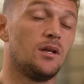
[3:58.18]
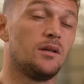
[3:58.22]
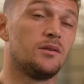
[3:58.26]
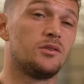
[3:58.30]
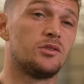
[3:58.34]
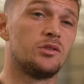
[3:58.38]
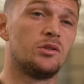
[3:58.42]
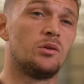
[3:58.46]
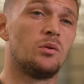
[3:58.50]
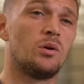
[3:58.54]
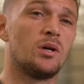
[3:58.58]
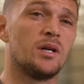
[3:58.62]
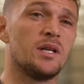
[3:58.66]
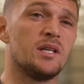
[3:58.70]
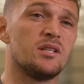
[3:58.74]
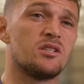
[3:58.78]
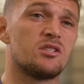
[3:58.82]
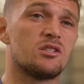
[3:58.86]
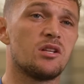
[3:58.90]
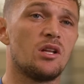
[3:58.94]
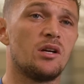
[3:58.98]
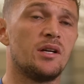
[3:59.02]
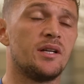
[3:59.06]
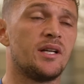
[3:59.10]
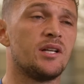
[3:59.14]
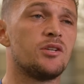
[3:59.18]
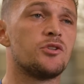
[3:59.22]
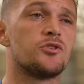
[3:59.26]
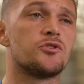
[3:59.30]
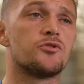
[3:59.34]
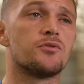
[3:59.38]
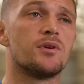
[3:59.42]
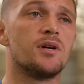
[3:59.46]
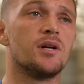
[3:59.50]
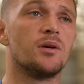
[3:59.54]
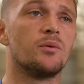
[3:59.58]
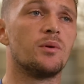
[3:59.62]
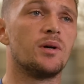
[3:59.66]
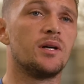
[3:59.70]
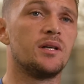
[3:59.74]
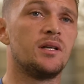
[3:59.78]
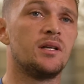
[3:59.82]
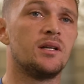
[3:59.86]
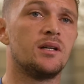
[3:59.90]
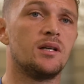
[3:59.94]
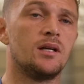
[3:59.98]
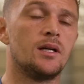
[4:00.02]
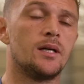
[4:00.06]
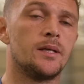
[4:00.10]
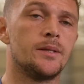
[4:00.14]
Do you know what? He slotted in straight away,
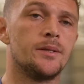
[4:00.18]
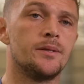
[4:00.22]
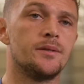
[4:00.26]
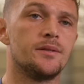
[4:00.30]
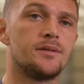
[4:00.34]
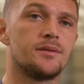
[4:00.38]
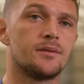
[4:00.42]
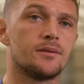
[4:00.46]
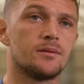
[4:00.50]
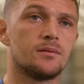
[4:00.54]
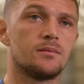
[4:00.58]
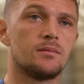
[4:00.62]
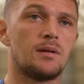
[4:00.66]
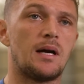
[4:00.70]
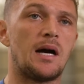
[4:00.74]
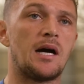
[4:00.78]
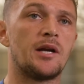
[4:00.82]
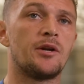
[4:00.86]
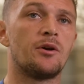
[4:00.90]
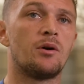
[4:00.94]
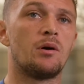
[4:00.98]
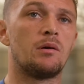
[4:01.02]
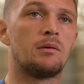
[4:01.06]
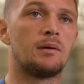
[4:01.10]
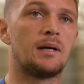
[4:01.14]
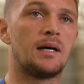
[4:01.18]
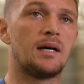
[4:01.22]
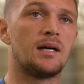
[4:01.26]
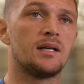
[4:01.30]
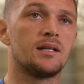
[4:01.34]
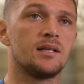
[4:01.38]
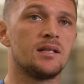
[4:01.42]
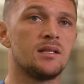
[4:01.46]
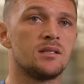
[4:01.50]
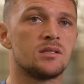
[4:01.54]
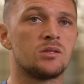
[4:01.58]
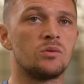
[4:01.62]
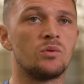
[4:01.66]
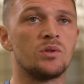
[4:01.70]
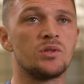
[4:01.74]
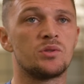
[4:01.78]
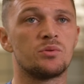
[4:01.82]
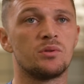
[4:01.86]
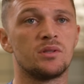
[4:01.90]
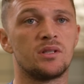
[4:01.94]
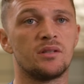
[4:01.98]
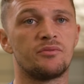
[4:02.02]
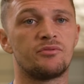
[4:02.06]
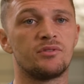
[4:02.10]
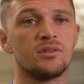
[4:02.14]
and I know how hard it is going
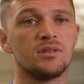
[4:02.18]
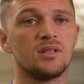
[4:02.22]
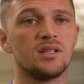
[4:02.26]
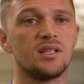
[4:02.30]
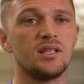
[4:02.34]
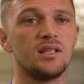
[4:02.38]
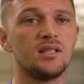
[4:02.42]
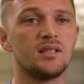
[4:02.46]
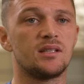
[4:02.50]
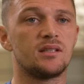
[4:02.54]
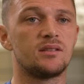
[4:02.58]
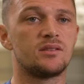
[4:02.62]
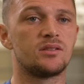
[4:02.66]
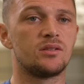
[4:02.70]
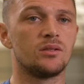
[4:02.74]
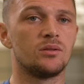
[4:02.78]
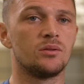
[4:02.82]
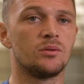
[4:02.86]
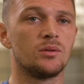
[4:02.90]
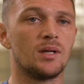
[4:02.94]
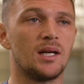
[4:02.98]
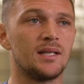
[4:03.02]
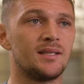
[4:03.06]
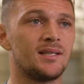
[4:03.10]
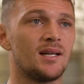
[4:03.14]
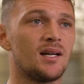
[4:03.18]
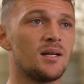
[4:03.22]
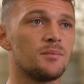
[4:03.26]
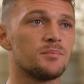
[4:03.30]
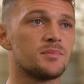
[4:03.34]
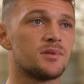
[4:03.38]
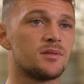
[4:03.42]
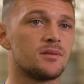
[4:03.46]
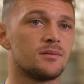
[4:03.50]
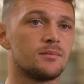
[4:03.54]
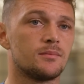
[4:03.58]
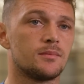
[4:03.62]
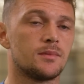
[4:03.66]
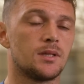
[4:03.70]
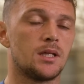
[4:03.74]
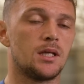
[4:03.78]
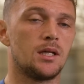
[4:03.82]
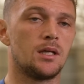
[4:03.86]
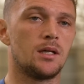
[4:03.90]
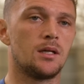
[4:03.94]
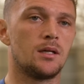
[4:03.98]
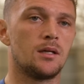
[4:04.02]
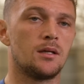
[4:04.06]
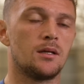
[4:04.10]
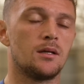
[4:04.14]
to a different league to adapt
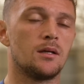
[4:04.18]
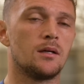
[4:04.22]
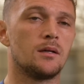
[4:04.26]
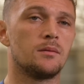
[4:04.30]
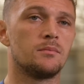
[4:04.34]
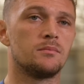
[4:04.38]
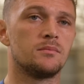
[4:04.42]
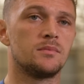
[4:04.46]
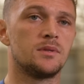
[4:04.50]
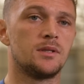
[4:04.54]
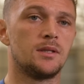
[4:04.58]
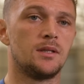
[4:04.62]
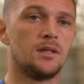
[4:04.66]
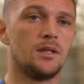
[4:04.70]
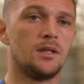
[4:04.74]
to